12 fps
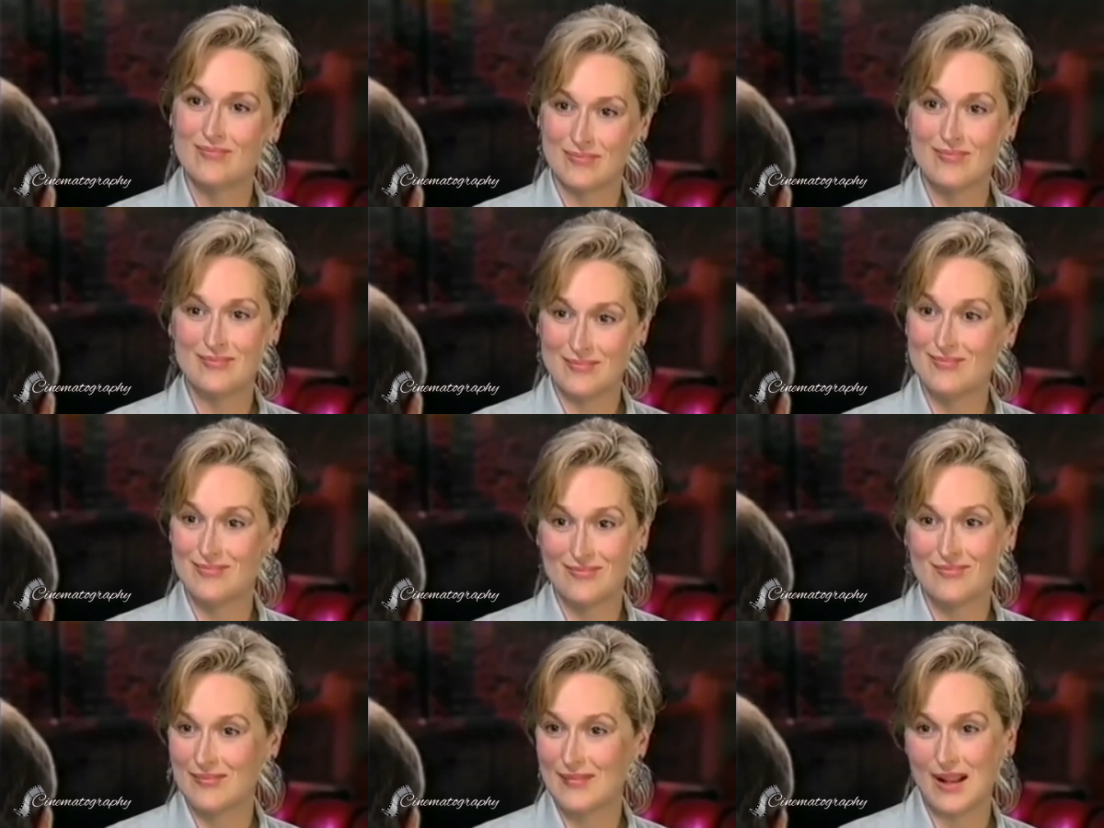Mm-hmm.
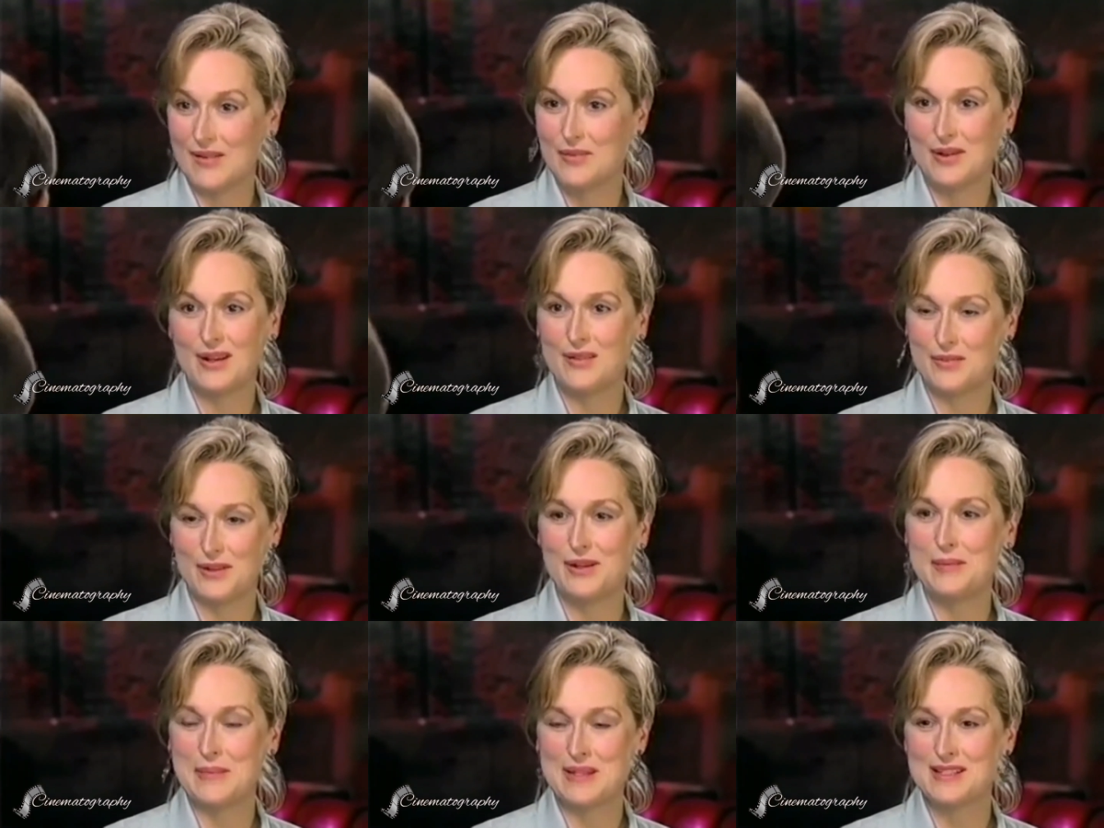I really, really
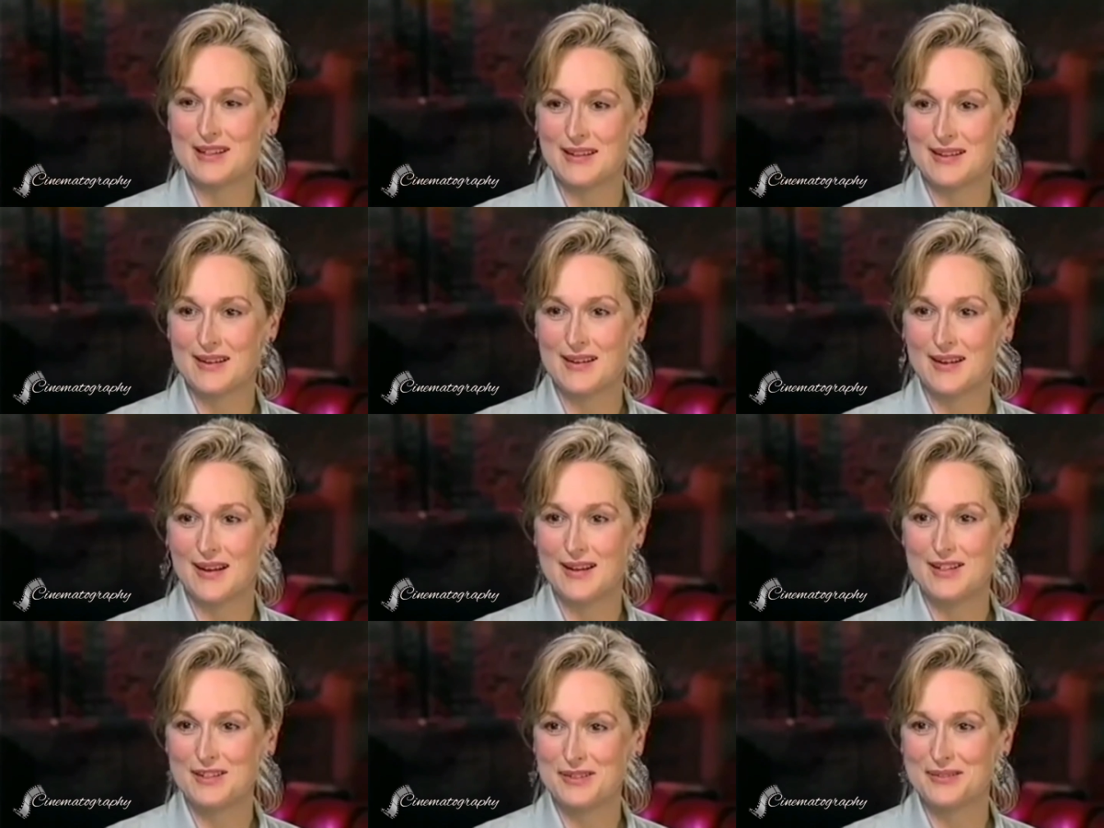miss it. I
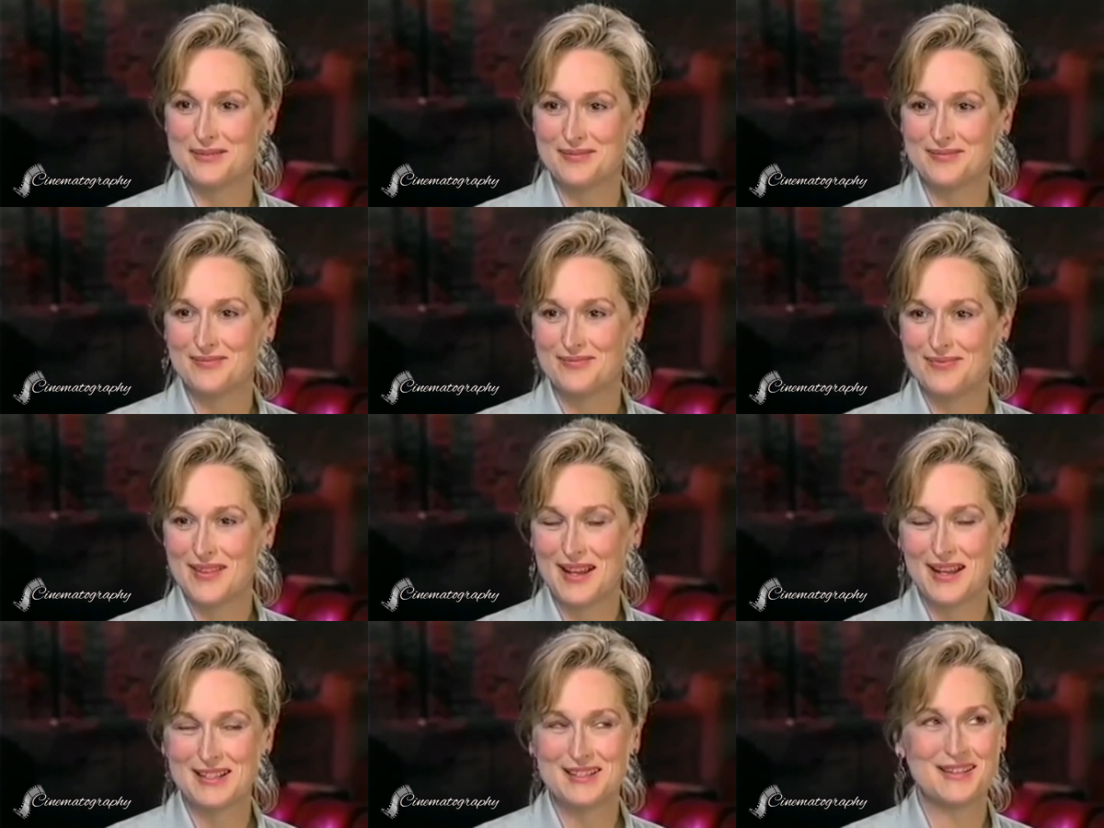do.
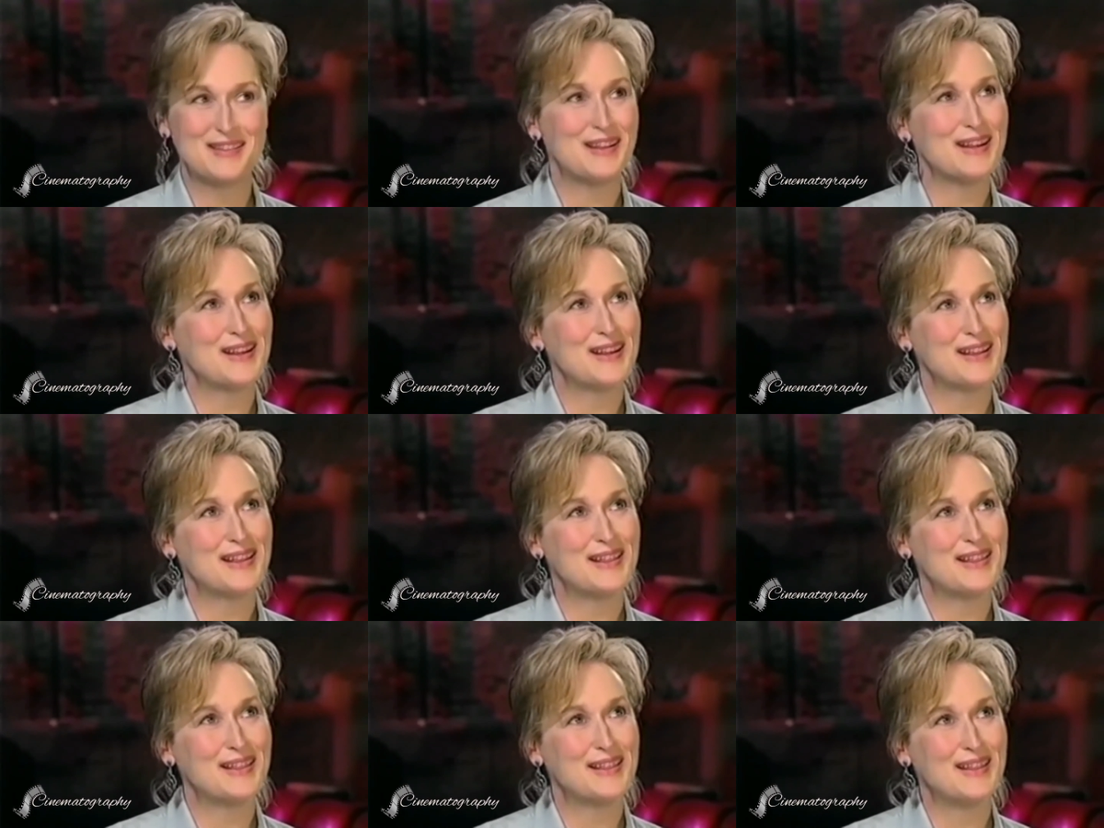It's a thing
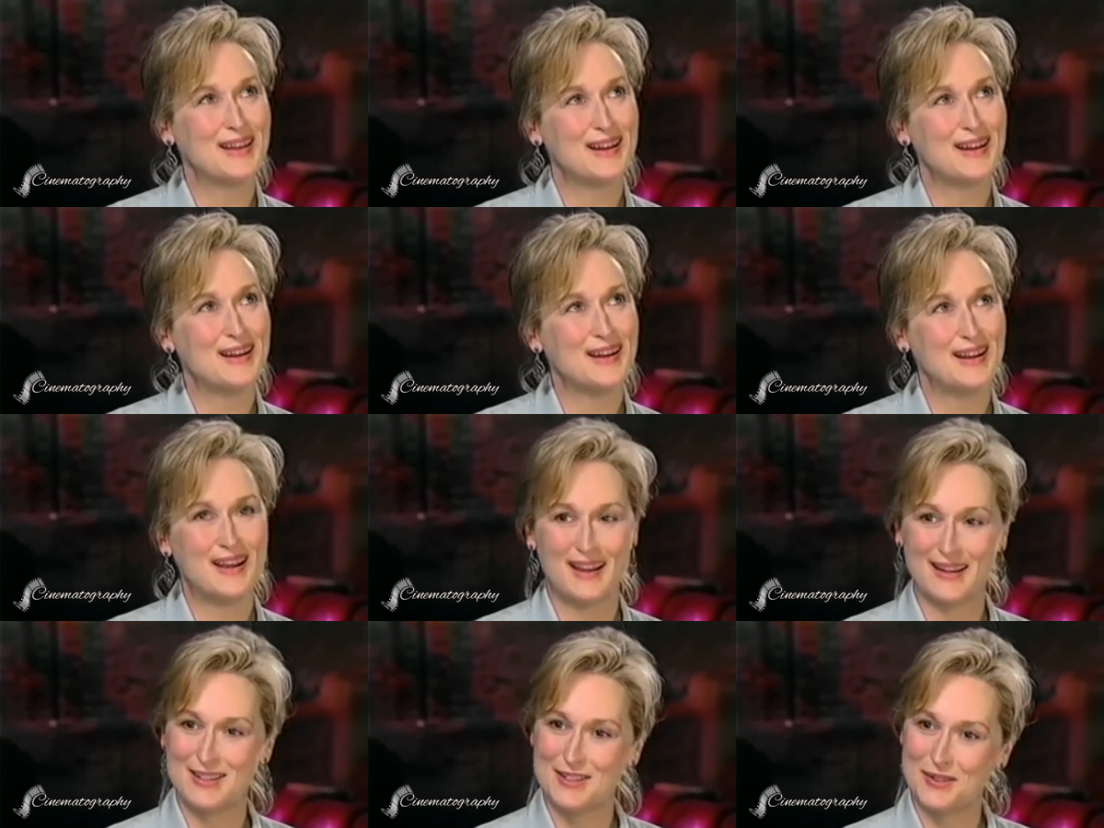that I
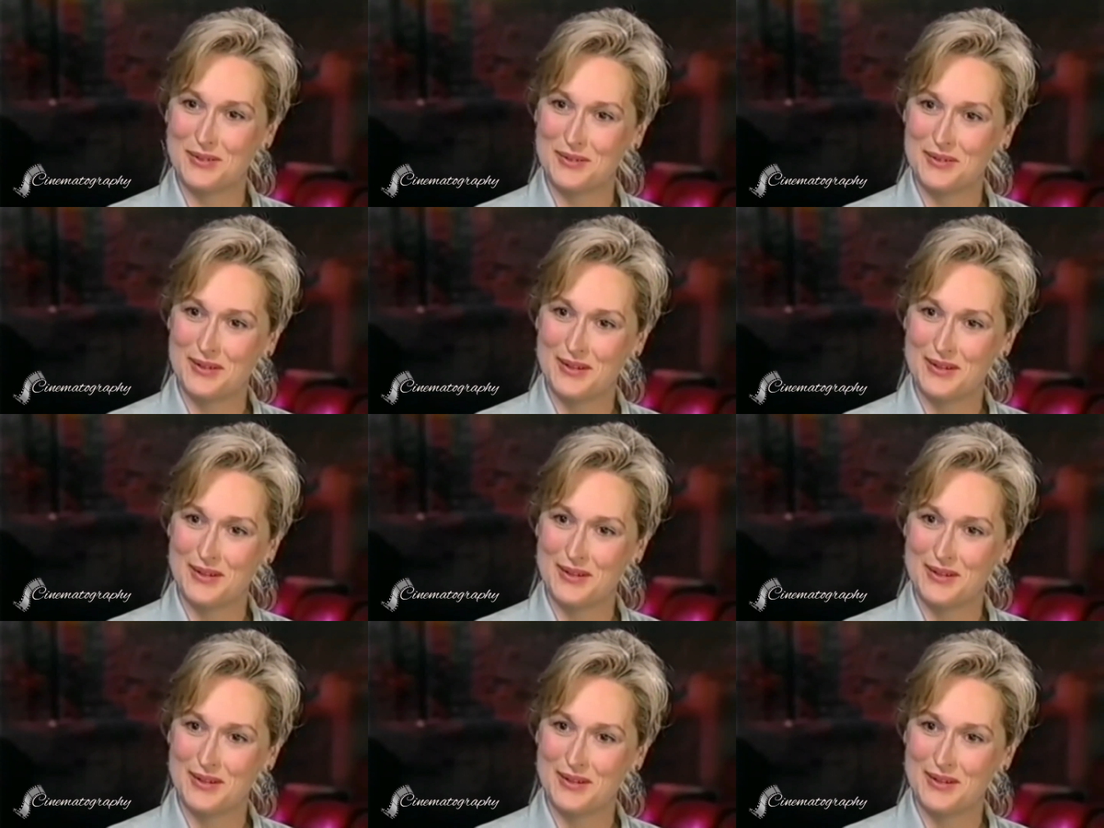had to...